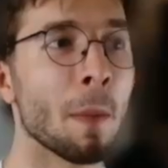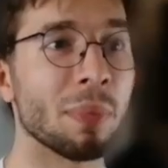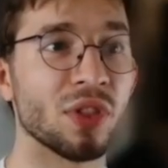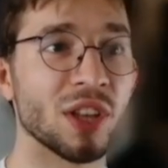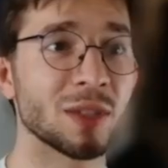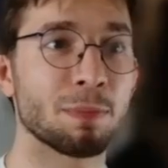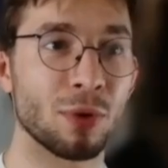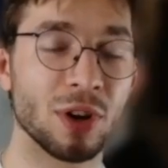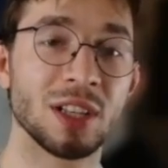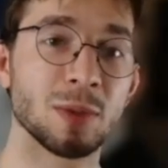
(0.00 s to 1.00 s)
but this
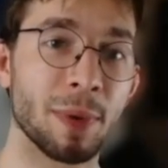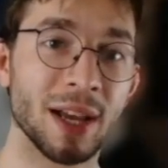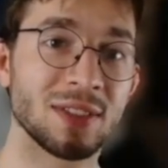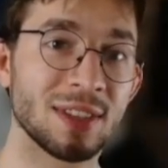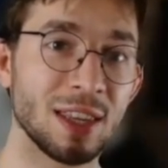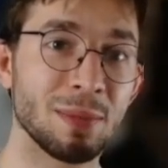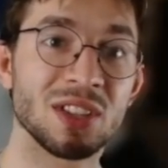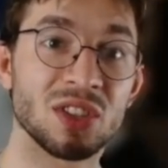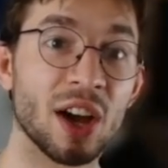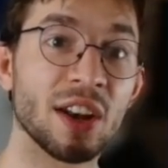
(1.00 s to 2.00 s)
Burning Spice team
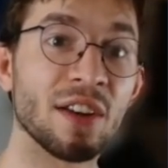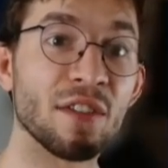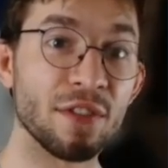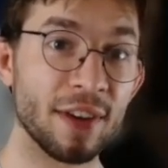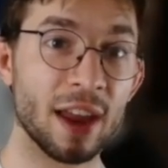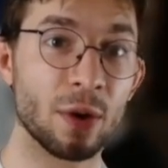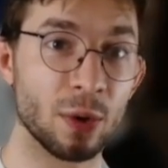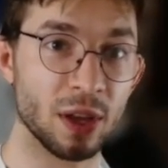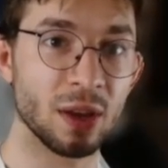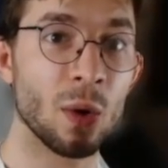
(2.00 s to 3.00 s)
is done
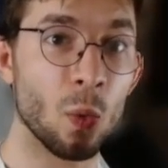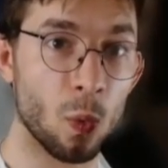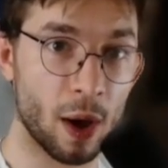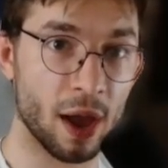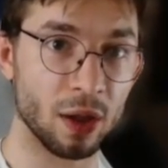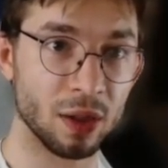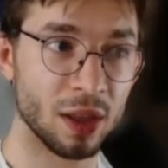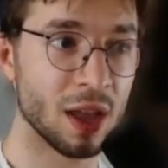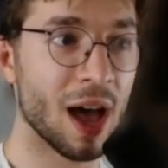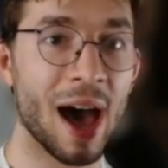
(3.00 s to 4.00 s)
very well.
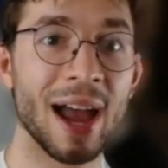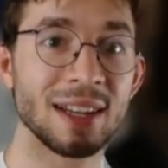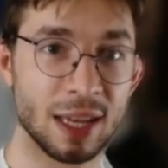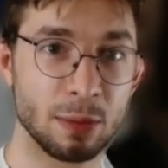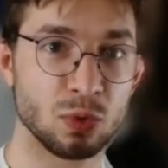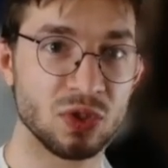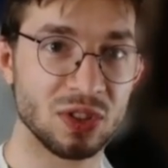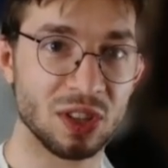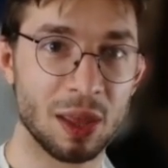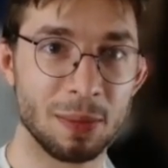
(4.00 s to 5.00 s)
High damage
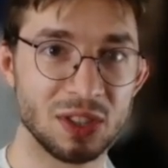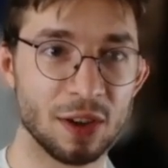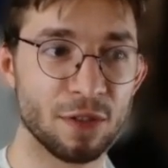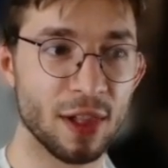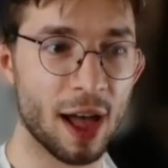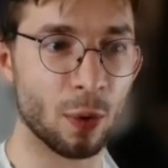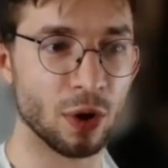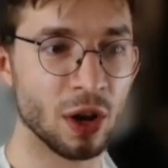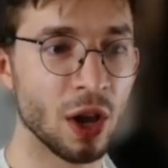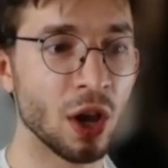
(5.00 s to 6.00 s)
resist on that Mystic
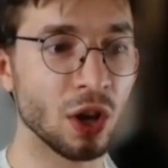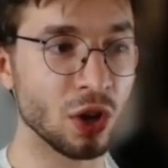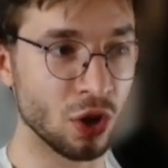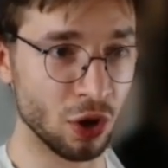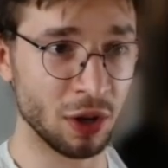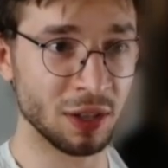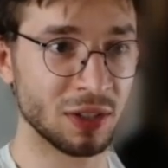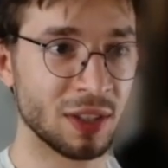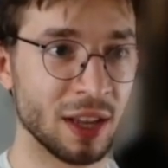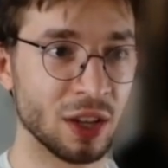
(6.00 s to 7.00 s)
Flower, good
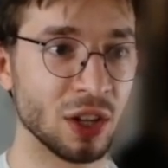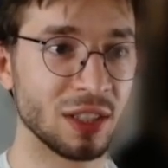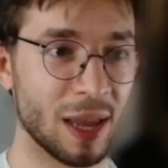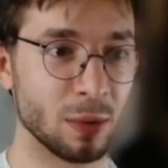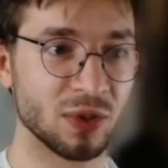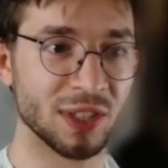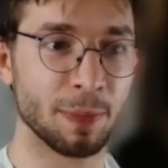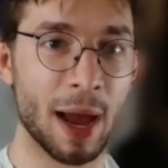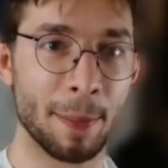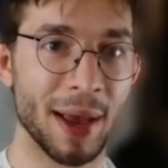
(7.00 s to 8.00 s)
damage resist
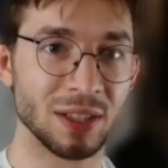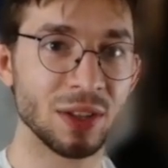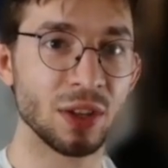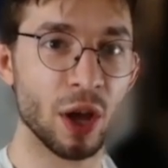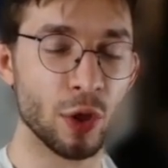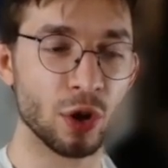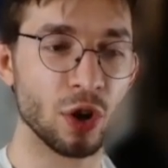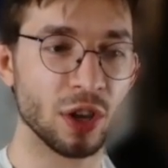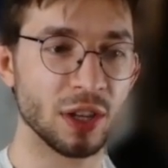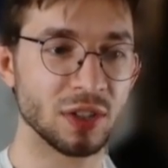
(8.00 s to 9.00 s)
bypass on the other
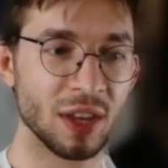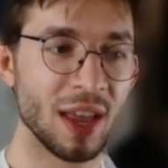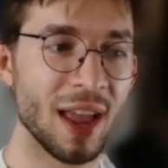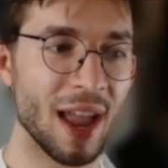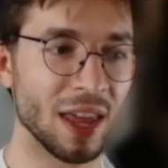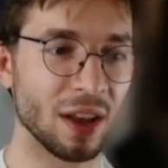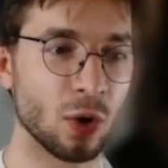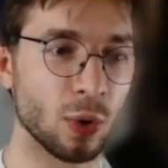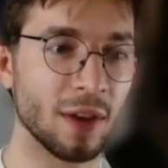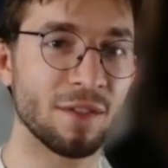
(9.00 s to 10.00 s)
cookies, and a
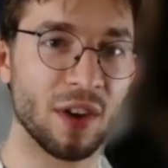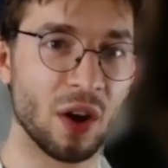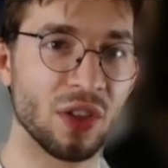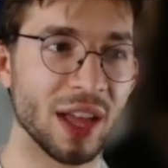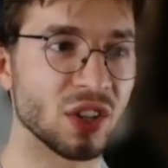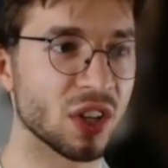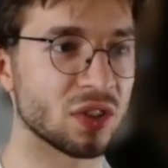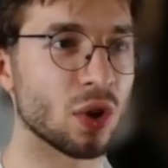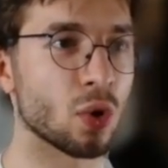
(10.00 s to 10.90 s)
Cream Fair that just don't